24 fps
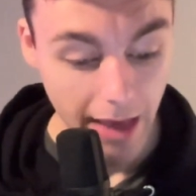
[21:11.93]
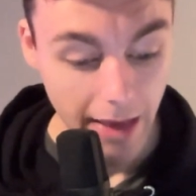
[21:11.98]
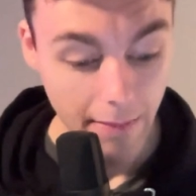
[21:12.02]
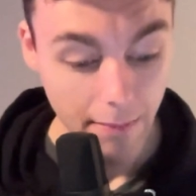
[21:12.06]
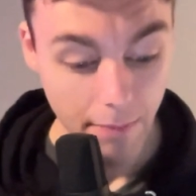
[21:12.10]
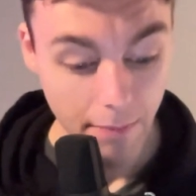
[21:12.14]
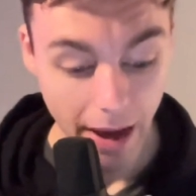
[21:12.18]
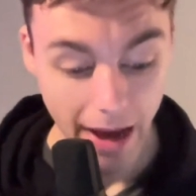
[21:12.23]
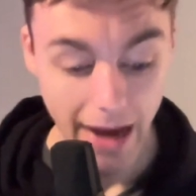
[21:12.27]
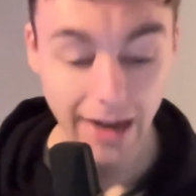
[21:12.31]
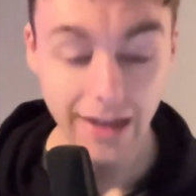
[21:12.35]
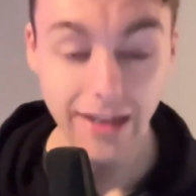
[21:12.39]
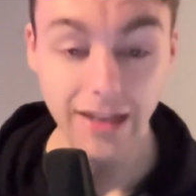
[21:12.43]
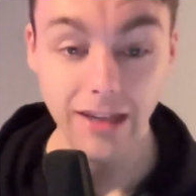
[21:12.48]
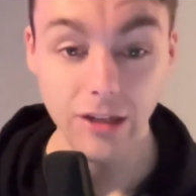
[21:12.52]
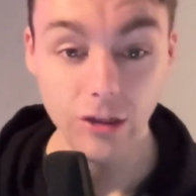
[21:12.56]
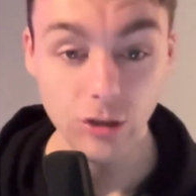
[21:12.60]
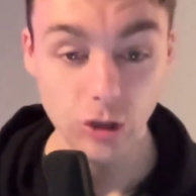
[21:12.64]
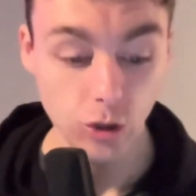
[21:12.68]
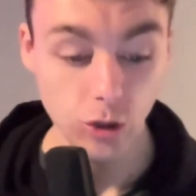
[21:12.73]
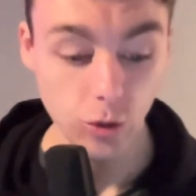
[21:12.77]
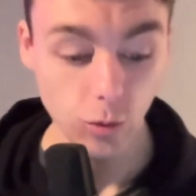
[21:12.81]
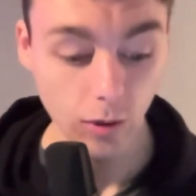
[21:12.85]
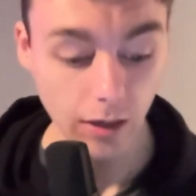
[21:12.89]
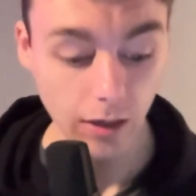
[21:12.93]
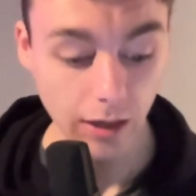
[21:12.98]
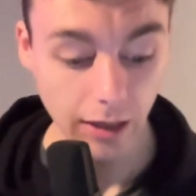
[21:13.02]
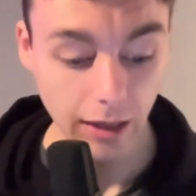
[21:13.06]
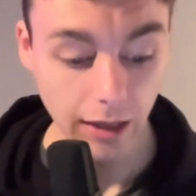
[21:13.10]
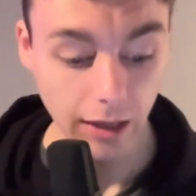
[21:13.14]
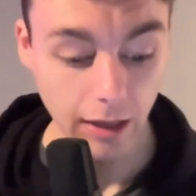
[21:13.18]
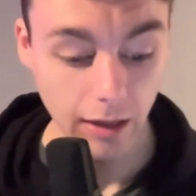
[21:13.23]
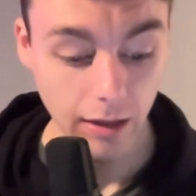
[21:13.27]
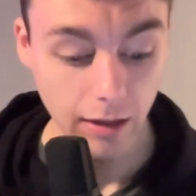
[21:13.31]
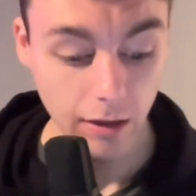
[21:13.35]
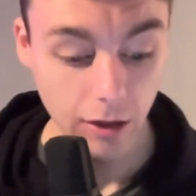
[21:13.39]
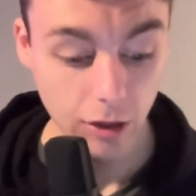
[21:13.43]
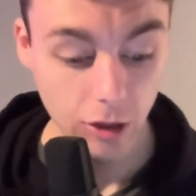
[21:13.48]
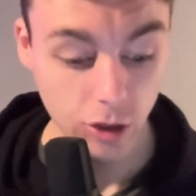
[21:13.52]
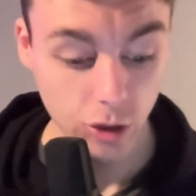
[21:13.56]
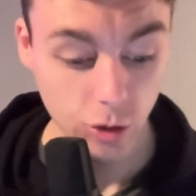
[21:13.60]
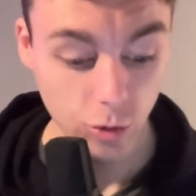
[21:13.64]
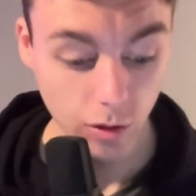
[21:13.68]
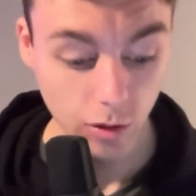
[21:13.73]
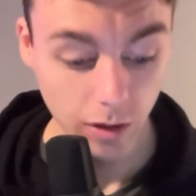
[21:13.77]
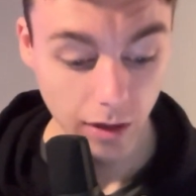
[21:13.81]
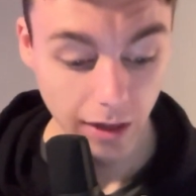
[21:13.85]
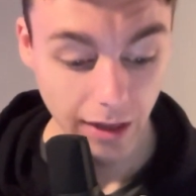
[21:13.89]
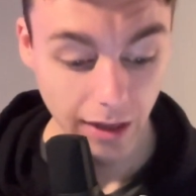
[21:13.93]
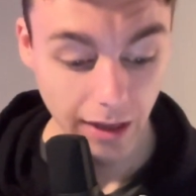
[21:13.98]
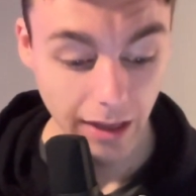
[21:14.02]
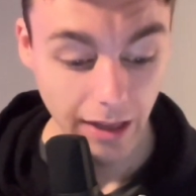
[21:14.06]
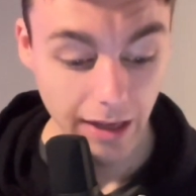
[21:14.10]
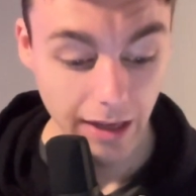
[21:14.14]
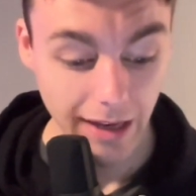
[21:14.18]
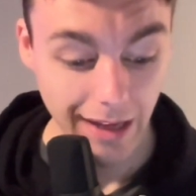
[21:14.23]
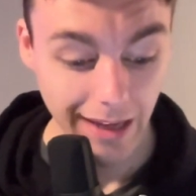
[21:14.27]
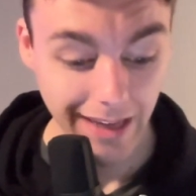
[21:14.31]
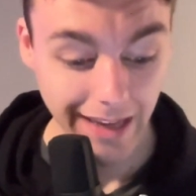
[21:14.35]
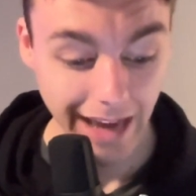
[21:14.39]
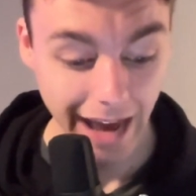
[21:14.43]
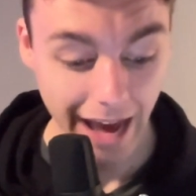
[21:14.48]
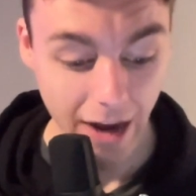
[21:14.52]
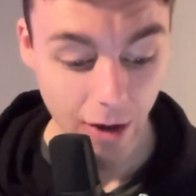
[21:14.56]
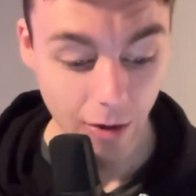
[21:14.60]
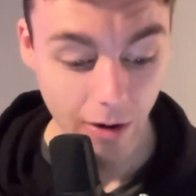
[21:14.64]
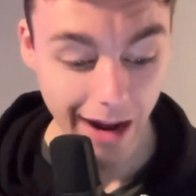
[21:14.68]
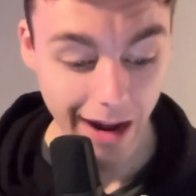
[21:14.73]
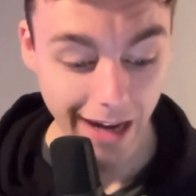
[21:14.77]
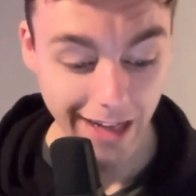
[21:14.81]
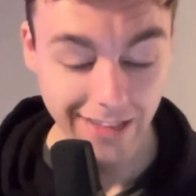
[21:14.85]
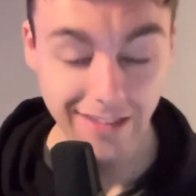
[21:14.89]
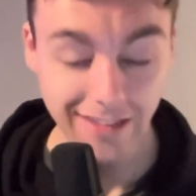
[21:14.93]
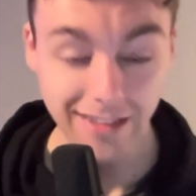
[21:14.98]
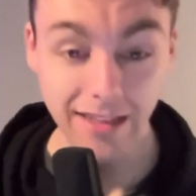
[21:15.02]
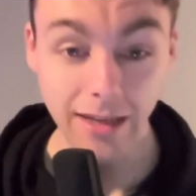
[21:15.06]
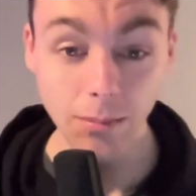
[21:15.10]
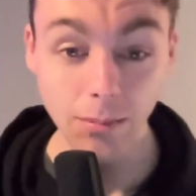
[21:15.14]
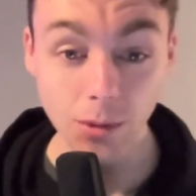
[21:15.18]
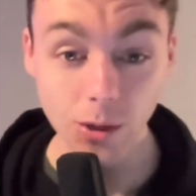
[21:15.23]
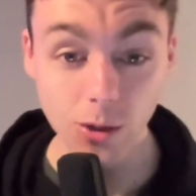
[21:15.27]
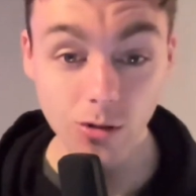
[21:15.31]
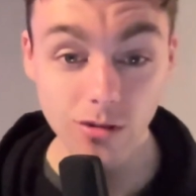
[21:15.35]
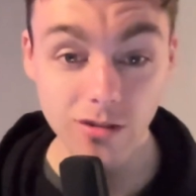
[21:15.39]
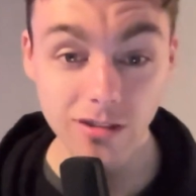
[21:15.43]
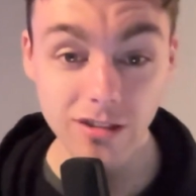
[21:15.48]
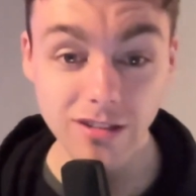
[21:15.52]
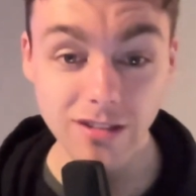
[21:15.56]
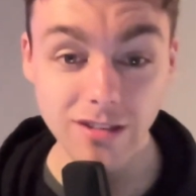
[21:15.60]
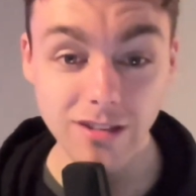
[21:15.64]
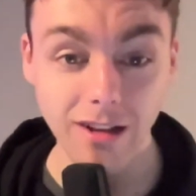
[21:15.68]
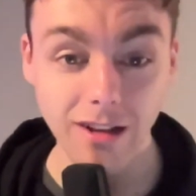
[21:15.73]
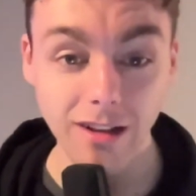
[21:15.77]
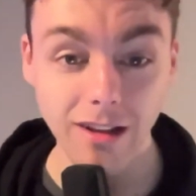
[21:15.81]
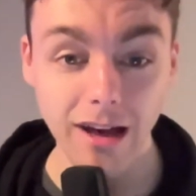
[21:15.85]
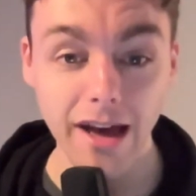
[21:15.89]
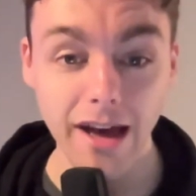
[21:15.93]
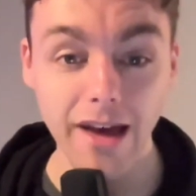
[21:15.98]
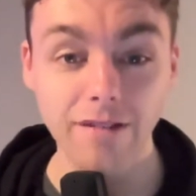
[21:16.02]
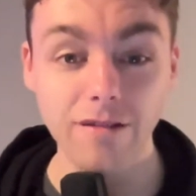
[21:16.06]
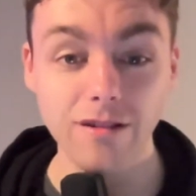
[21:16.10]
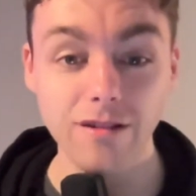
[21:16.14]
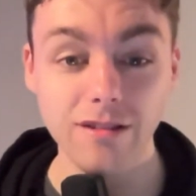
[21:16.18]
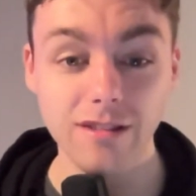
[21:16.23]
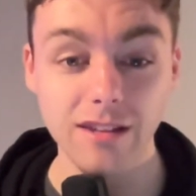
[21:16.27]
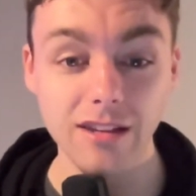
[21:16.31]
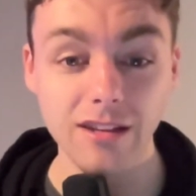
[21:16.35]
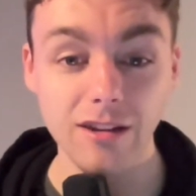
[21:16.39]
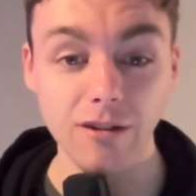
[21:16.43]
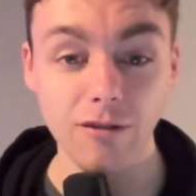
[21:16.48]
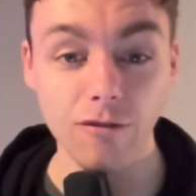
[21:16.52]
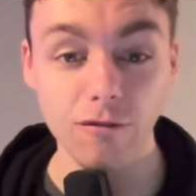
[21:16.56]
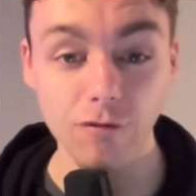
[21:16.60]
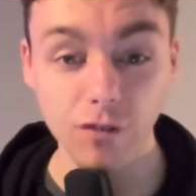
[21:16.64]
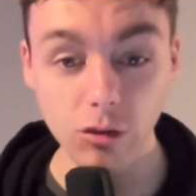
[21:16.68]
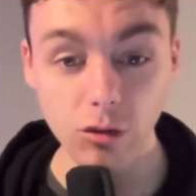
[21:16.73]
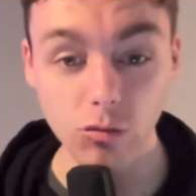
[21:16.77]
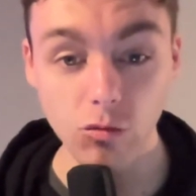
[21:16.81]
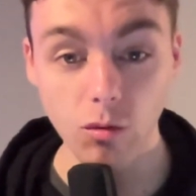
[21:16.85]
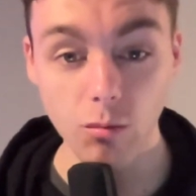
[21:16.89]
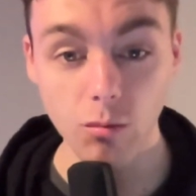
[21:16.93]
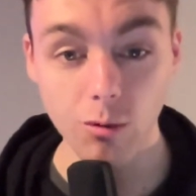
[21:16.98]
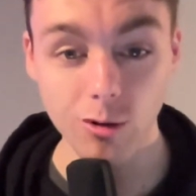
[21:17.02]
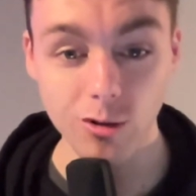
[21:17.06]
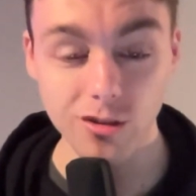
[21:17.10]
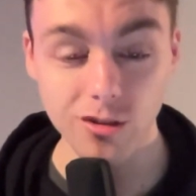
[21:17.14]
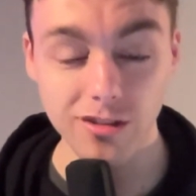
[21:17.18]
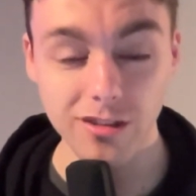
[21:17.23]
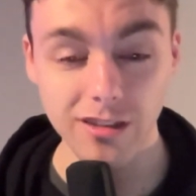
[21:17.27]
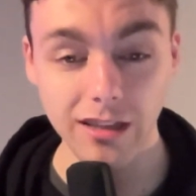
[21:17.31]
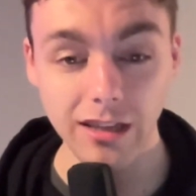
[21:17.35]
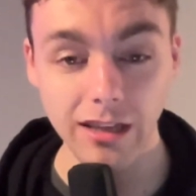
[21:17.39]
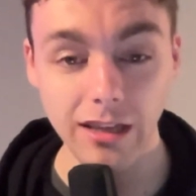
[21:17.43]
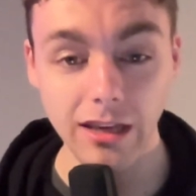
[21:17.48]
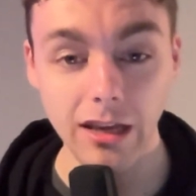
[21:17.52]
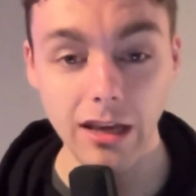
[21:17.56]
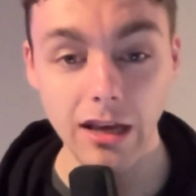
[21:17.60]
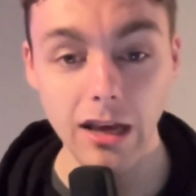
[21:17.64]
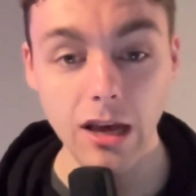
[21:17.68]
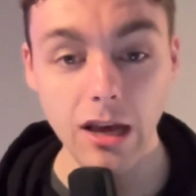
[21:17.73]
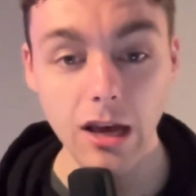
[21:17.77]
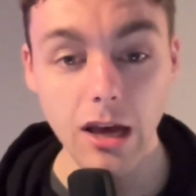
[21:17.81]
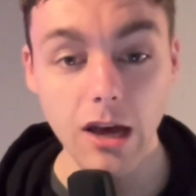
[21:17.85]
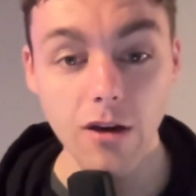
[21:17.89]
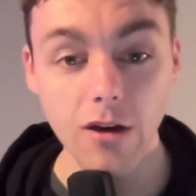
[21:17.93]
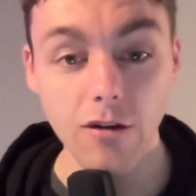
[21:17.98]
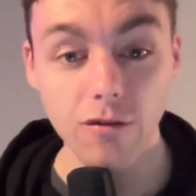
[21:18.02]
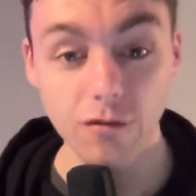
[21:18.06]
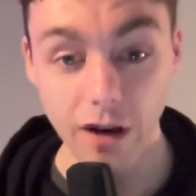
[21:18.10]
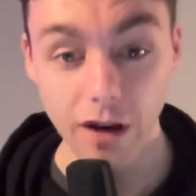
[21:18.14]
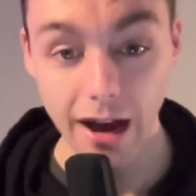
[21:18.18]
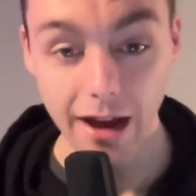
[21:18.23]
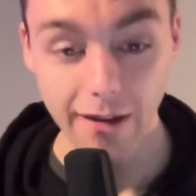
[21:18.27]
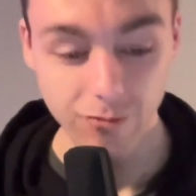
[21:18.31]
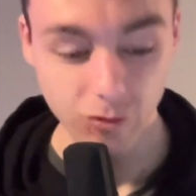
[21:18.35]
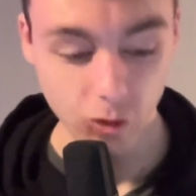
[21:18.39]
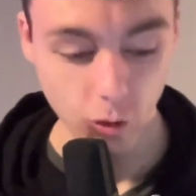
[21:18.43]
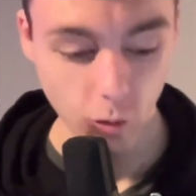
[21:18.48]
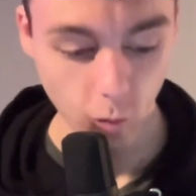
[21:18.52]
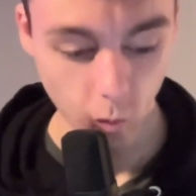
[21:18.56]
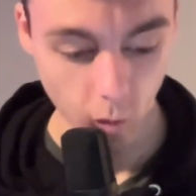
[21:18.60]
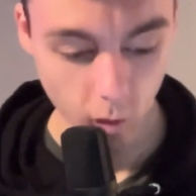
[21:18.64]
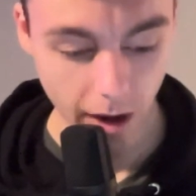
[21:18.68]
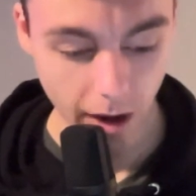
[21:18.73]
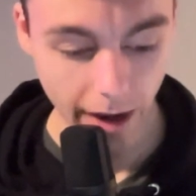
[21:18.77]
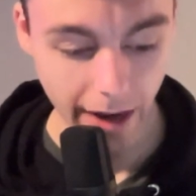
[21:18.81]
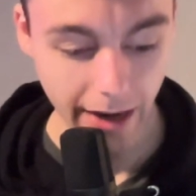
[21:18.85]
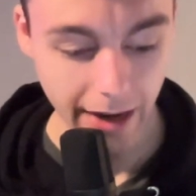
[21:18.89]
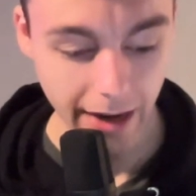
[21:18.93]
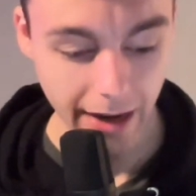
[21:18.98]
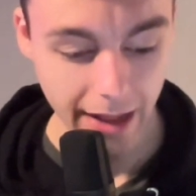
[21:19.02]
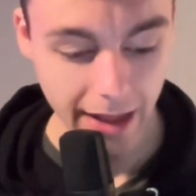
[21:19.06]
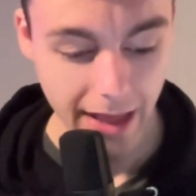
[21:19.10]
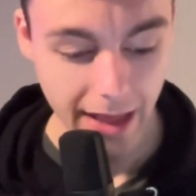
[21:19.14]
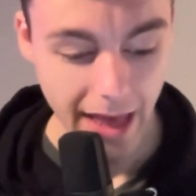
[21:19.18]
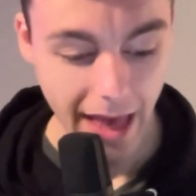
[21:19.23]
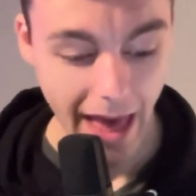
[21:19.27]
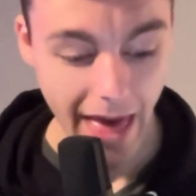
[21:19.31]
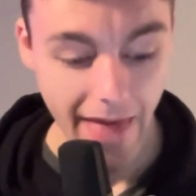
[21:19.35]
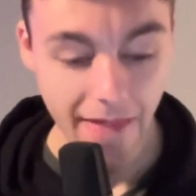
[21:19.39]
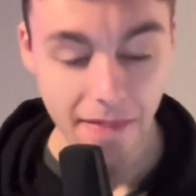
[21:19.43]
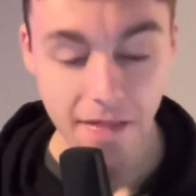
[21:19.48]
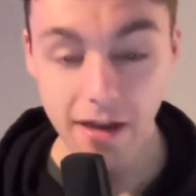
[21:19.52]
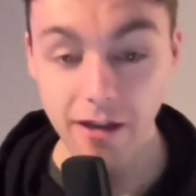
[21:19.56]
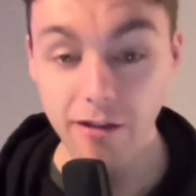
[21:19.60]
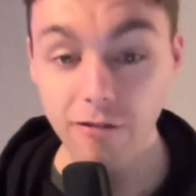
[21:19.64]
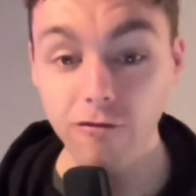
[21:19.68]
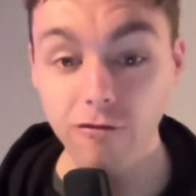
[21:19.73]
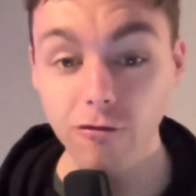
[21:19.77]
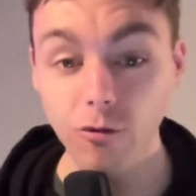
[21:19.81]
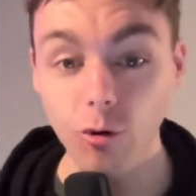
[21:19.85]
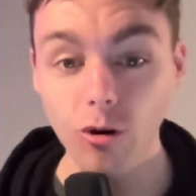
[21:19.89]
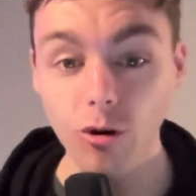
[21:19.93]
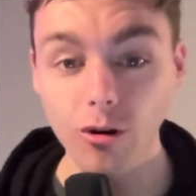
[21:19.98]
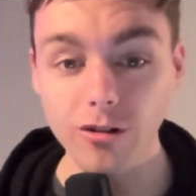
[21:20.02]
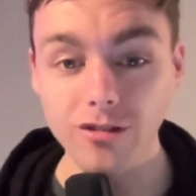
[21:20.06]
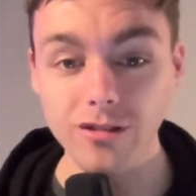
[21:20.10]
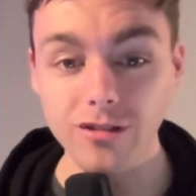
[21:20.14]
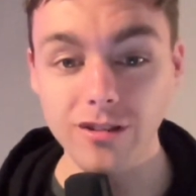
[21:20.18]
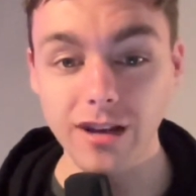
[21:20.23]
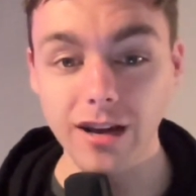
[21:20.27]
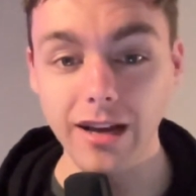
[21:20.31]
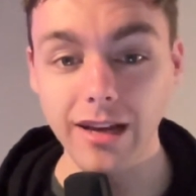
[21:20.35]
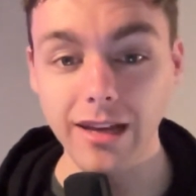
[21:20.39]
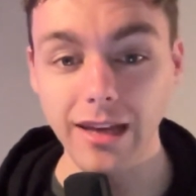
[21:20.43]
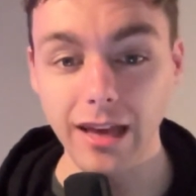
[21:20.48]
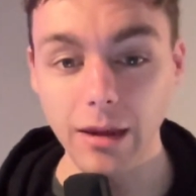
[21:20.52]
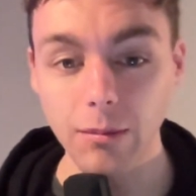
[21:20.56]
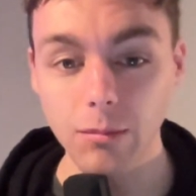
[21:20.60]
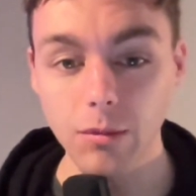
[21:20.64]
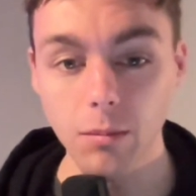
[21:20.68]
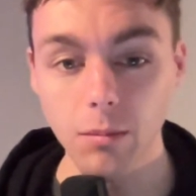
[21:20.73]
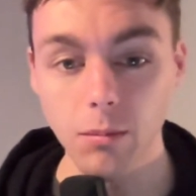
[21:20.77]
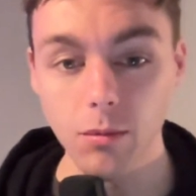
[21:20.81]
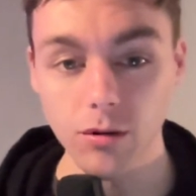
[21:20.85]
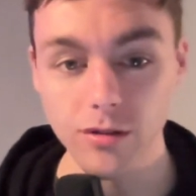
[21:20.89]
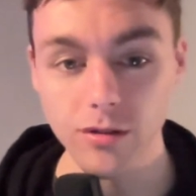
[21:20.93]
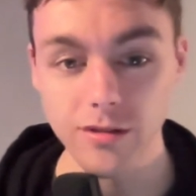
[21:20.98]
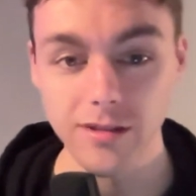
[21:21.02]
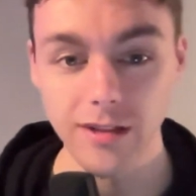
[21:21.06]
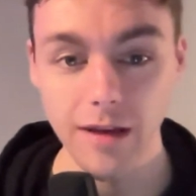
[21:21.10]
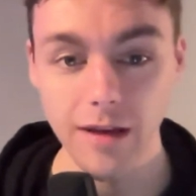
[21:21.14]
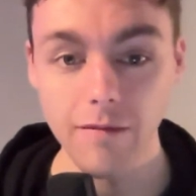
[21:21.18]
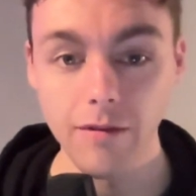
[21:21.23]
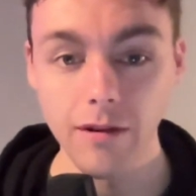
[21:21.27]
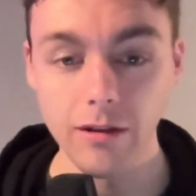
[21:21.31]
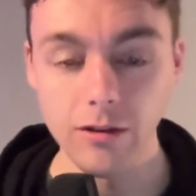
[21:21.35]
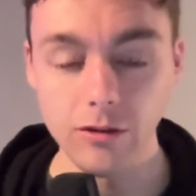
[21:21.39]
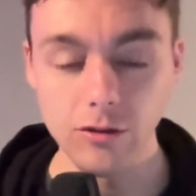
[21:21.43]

back in Shawinigan, the Shawinigan Cataracts keep their season alive as they defeat Rimouski 5-1, and they force a game number 7.